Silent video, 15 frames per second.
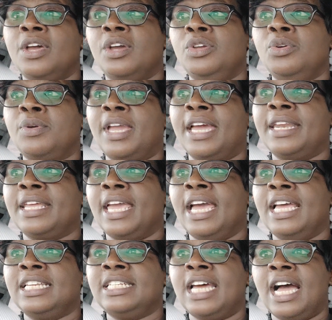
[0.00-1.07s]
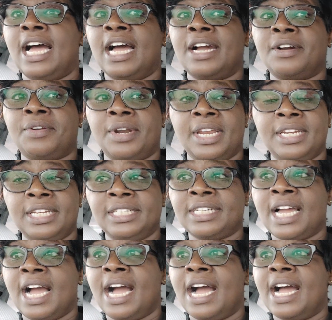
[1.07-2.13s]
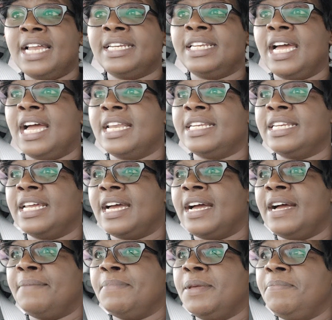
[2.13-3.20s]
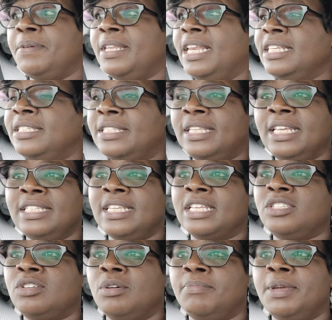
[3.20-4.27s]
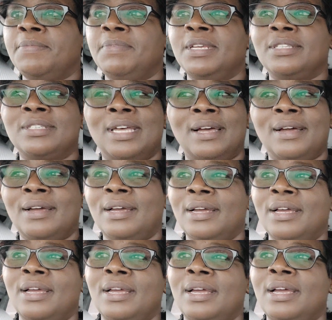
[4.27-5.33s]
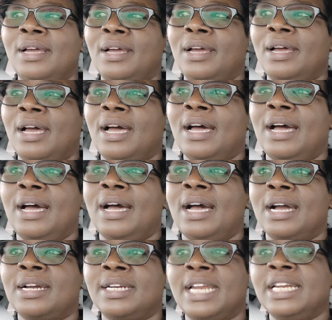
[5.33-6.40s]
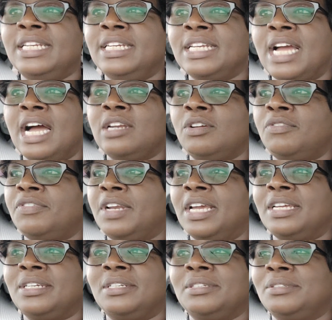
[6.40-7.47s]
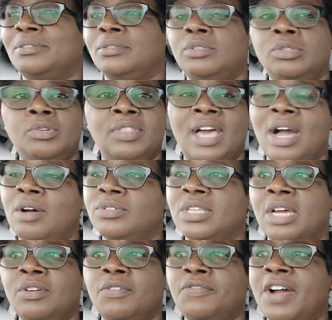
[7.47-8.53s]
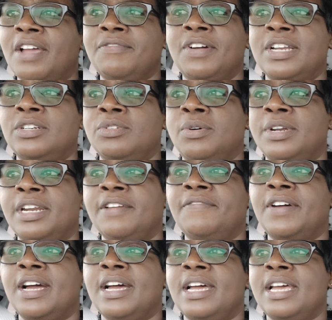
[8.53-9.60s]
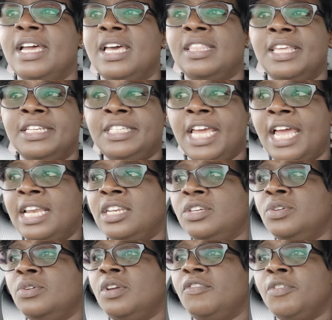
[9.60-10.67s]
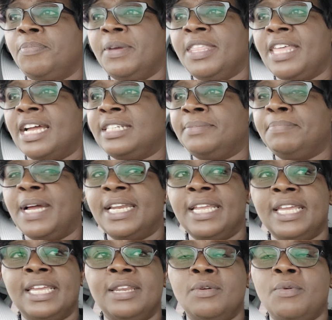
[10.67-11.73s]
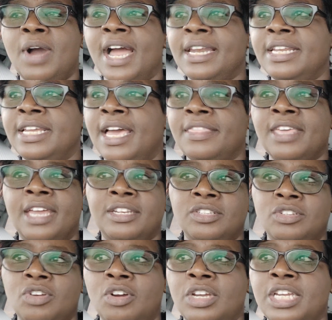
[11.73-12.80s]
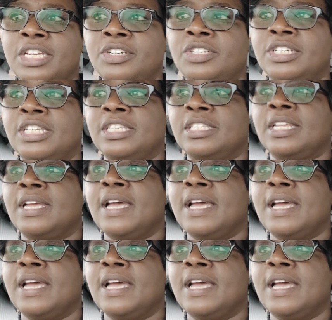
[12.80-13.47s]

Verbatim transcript: You can get a credit card and uh, maybe, let's, let's assume maybe it's a, a, credit card of like 2,000 or 500 or whatever. They tell you if you pay that money in one year, there is no interest.